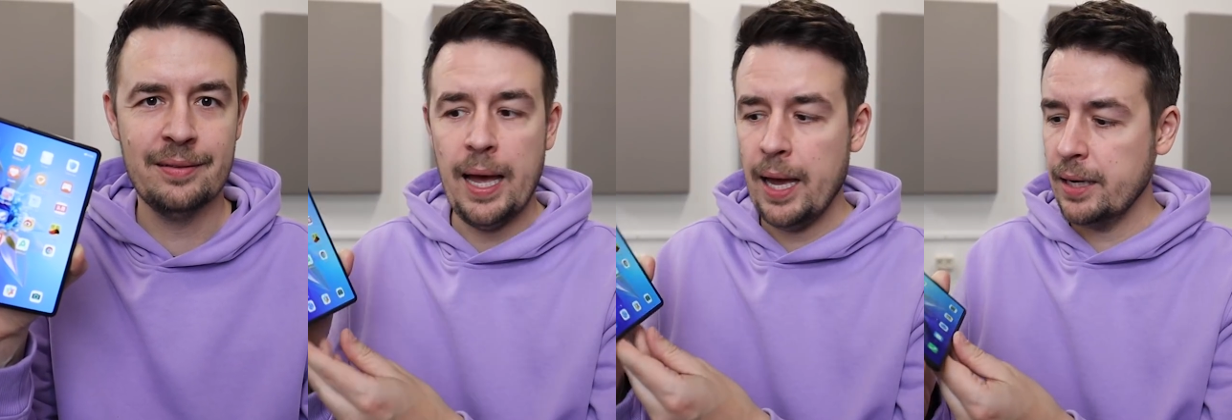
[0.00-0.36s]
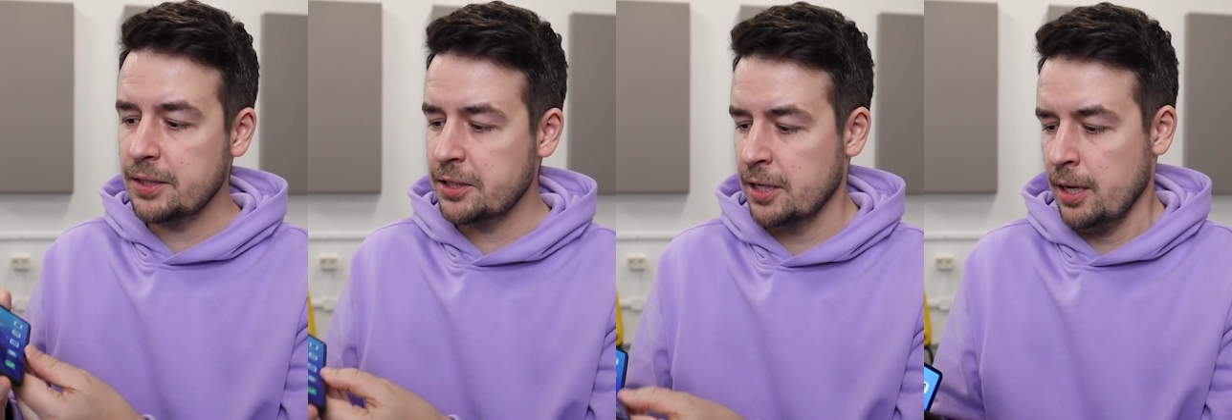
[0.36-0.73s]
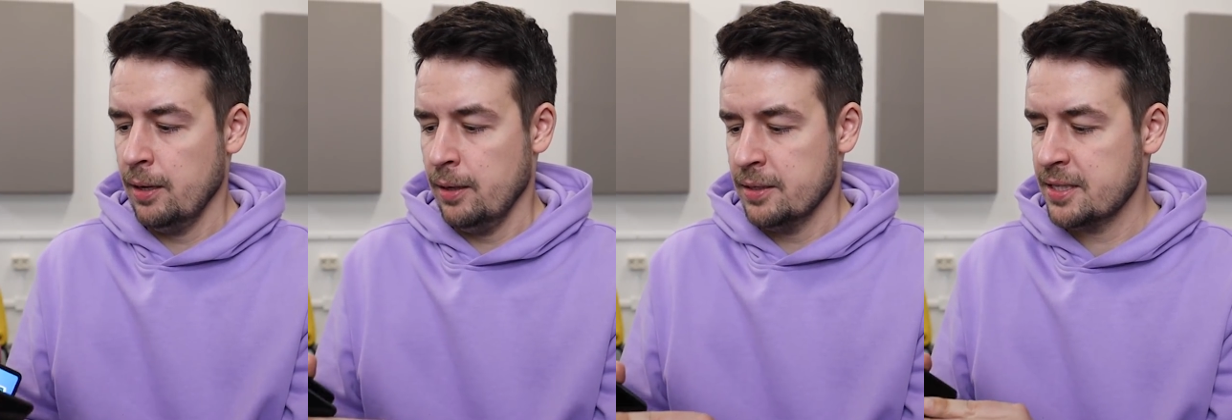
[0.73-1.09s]
And
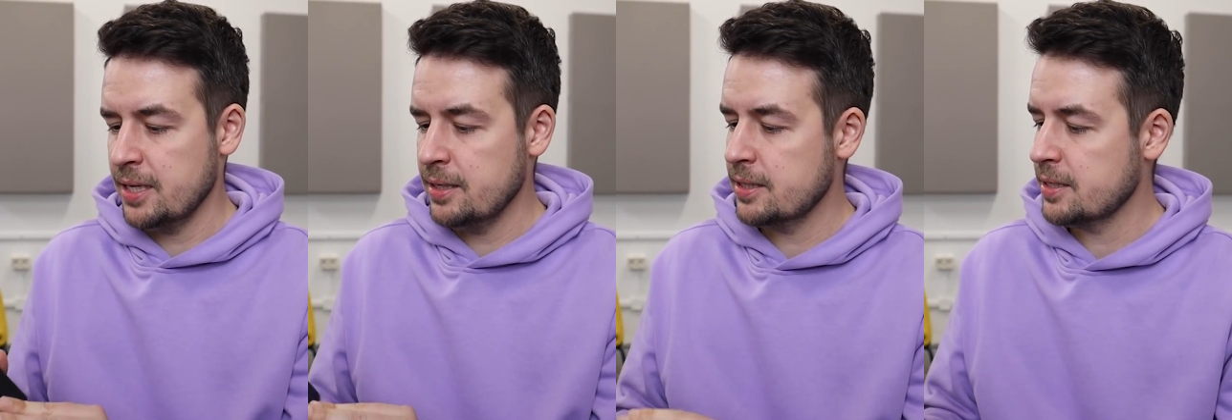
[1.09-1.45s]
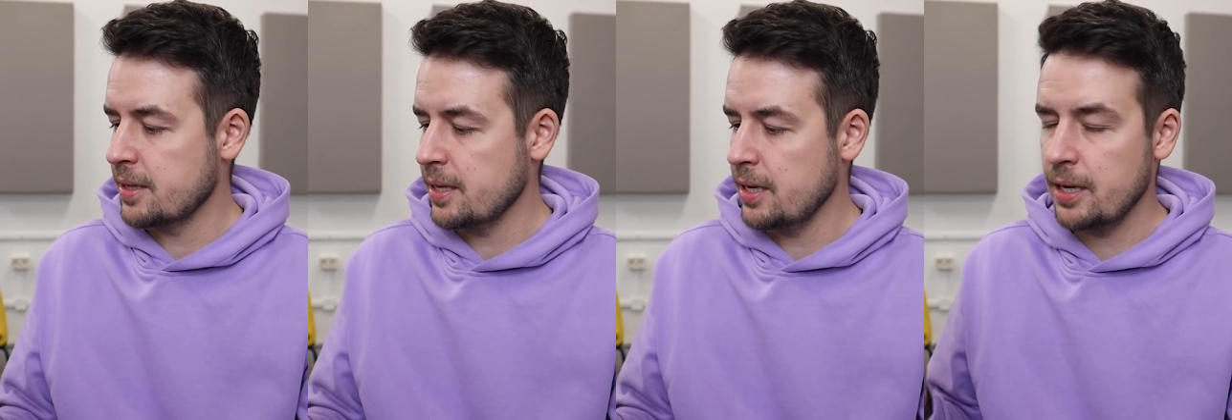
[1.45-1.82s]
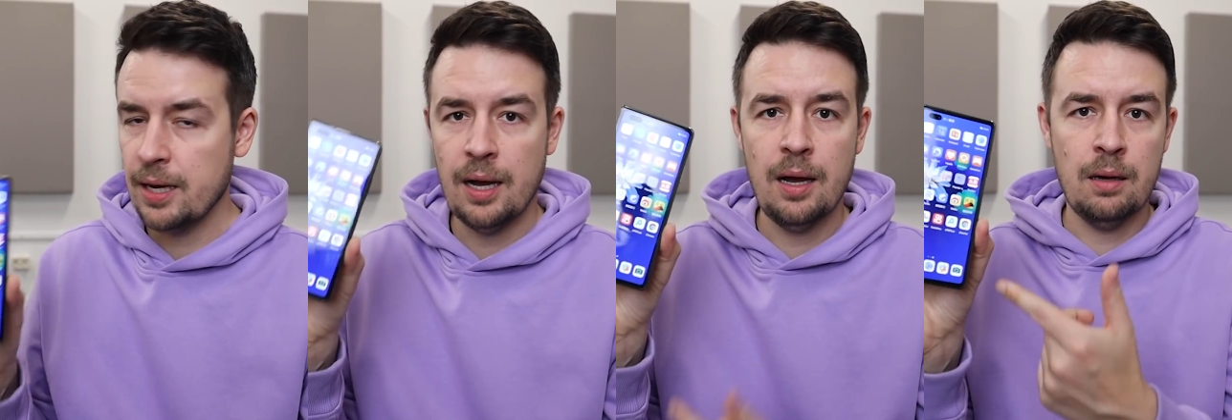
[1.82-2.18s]
since the
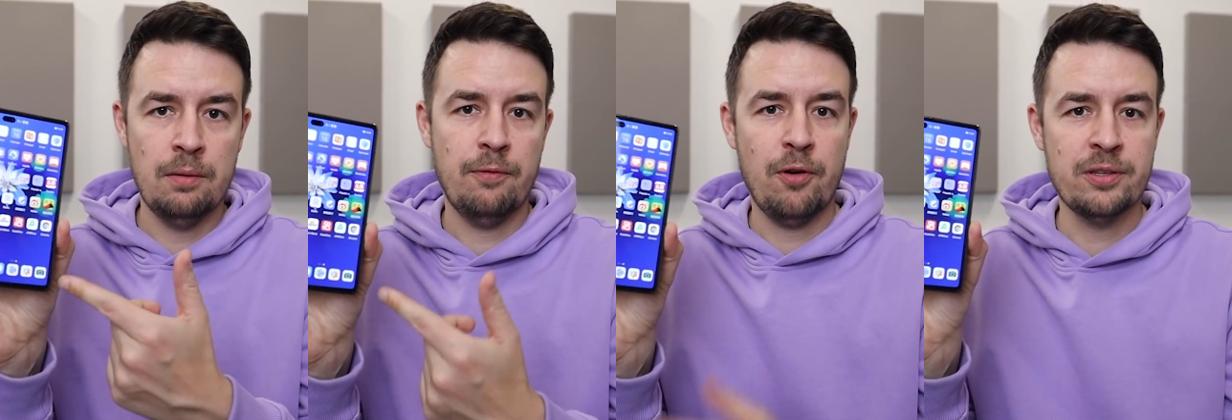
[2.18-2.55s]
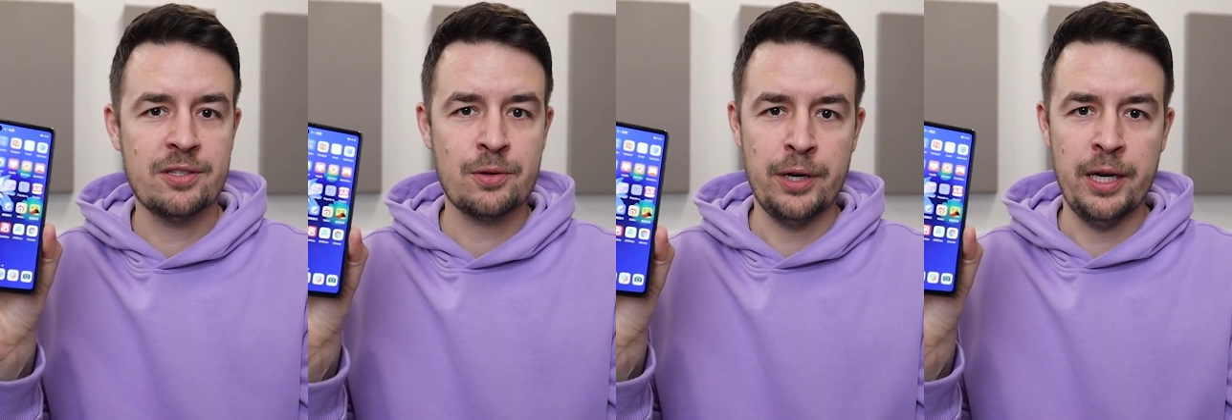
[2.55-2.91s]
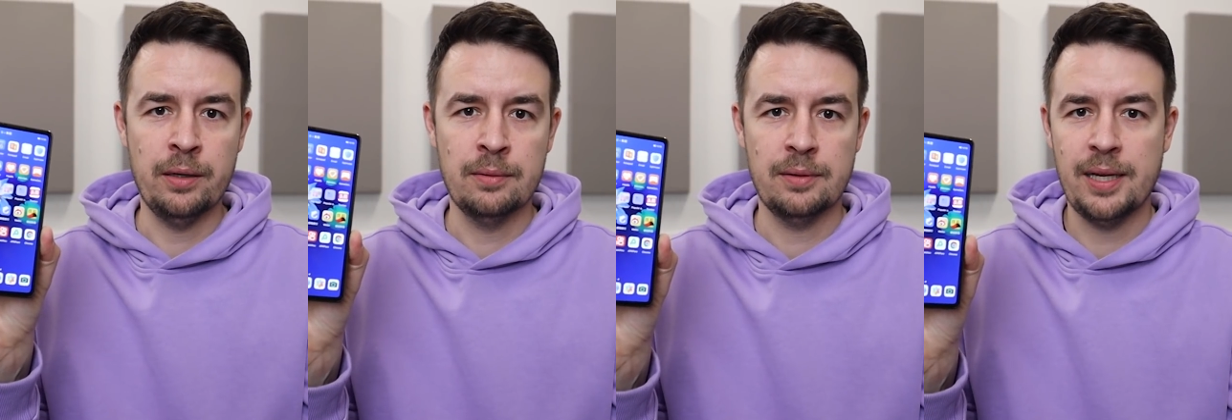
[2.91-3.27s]
front
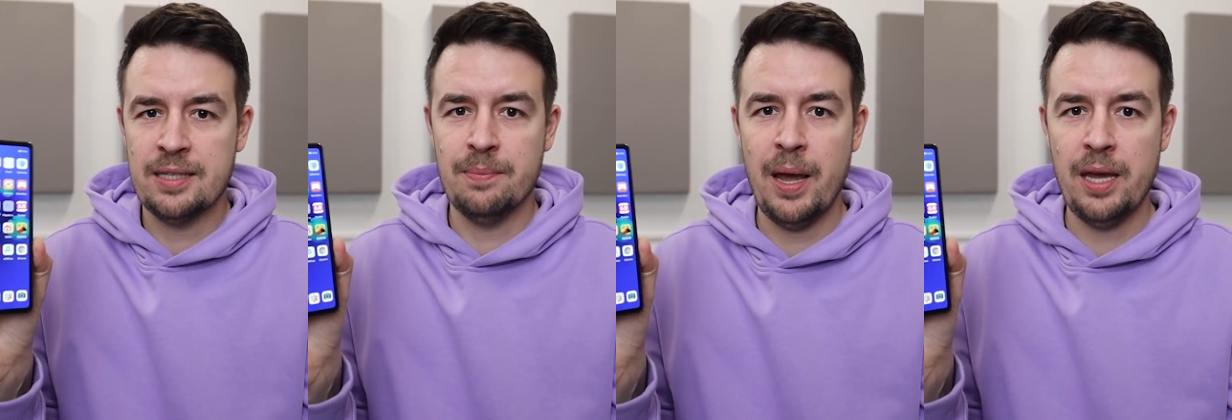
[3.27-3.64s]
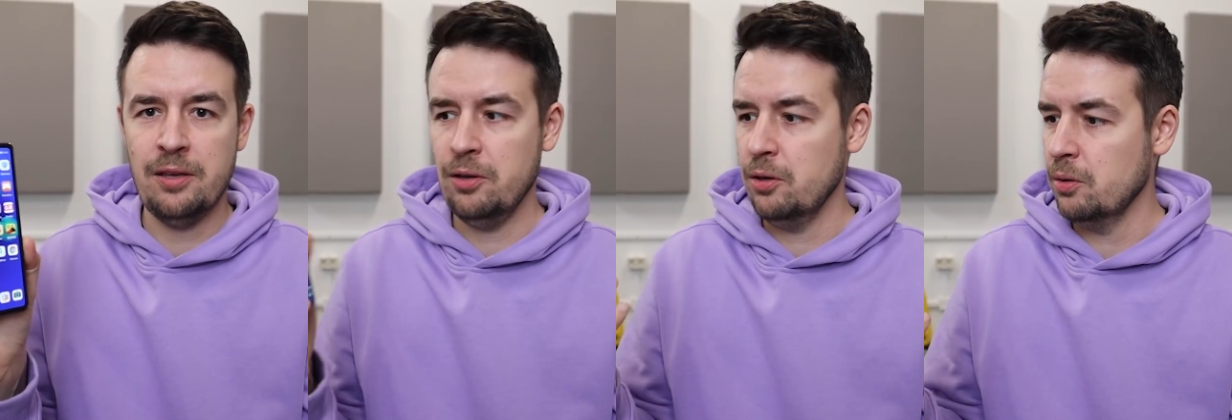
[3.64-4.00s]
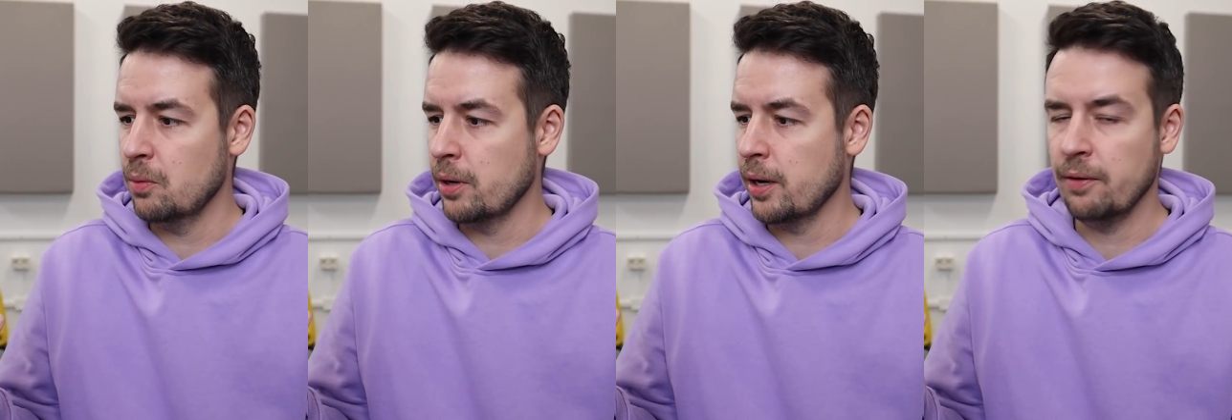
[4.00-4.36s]
screen doesn't make you
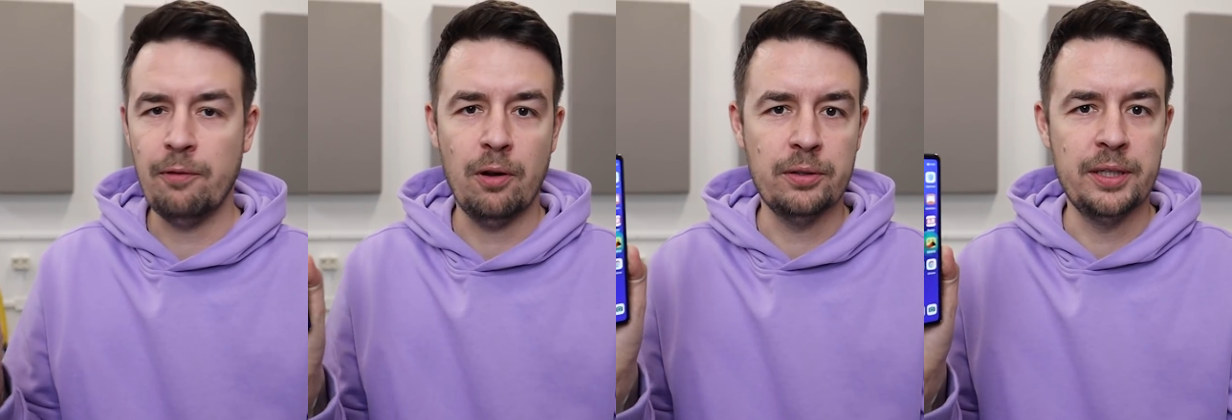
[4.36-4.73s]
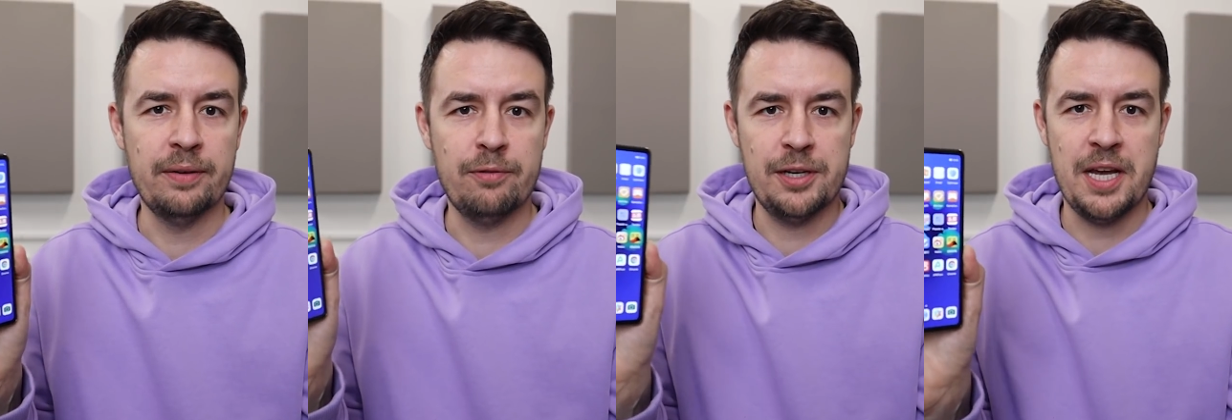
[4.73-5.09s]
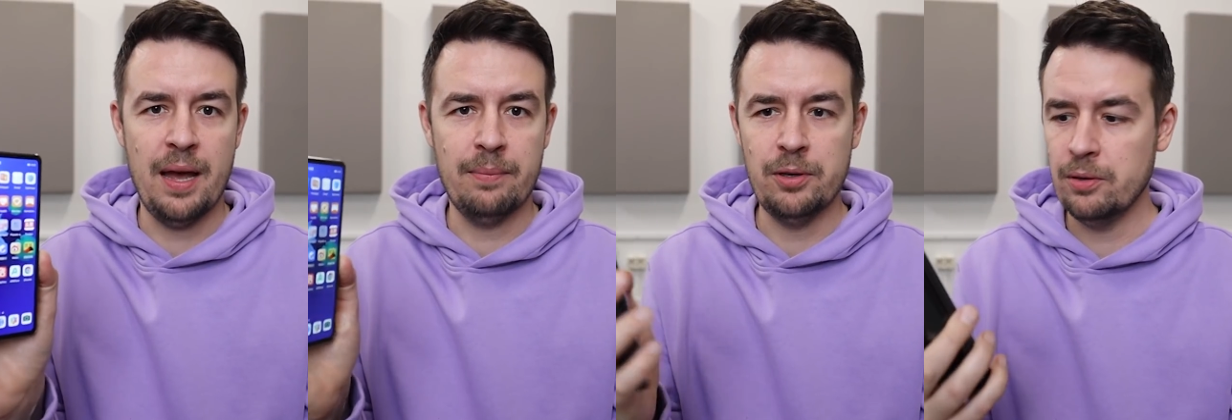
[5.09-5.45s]
want to unfold it every
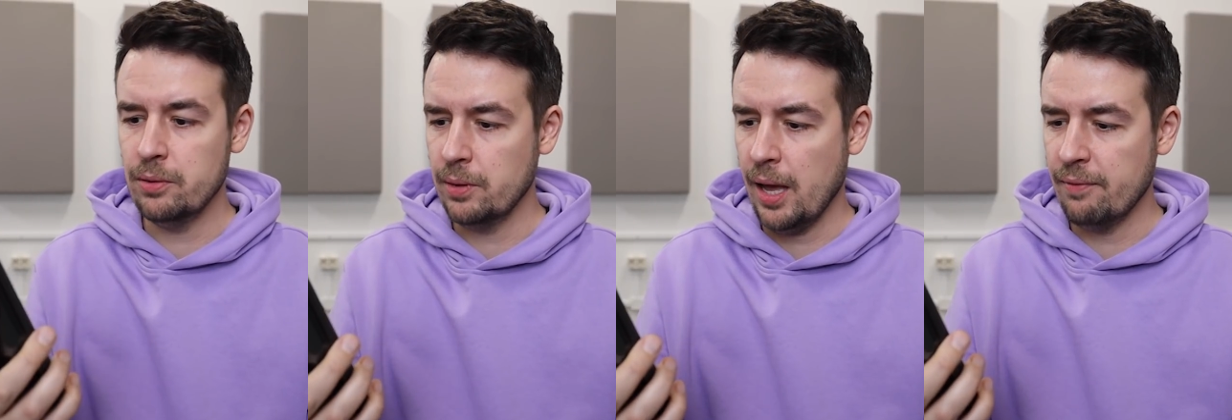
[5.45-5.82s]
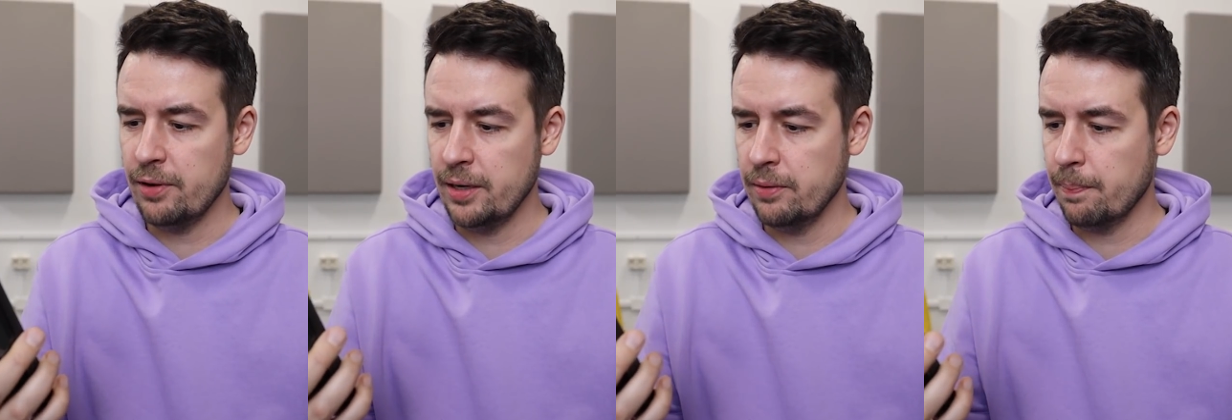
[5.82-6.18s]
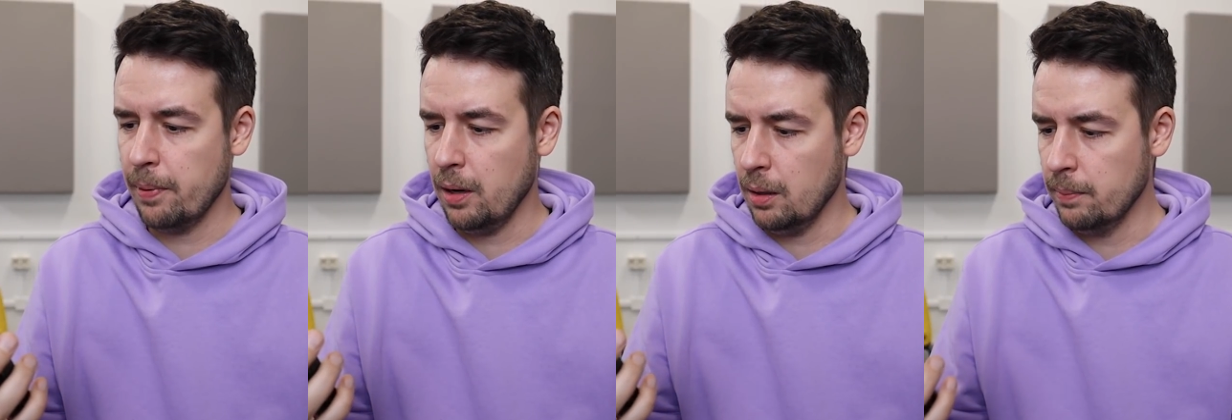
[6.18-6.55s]
time you have it in your
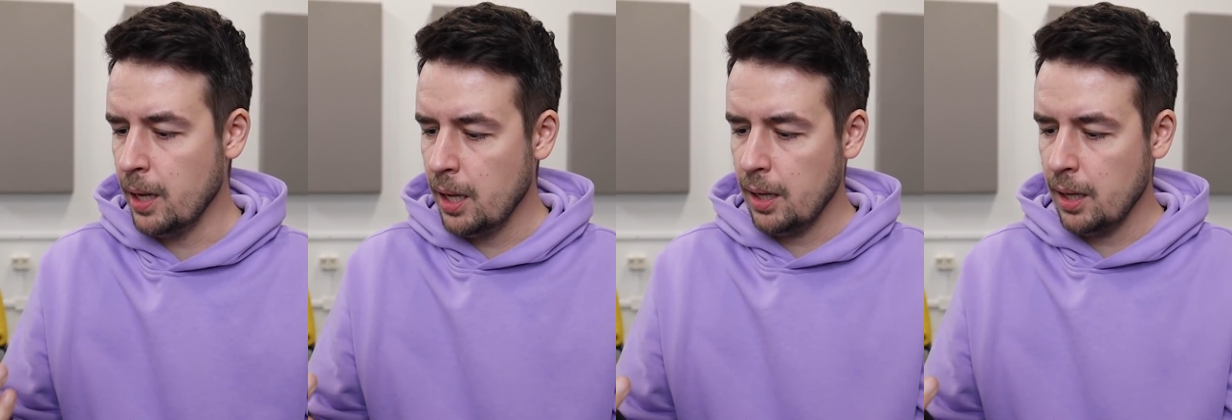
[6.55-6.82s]
palm,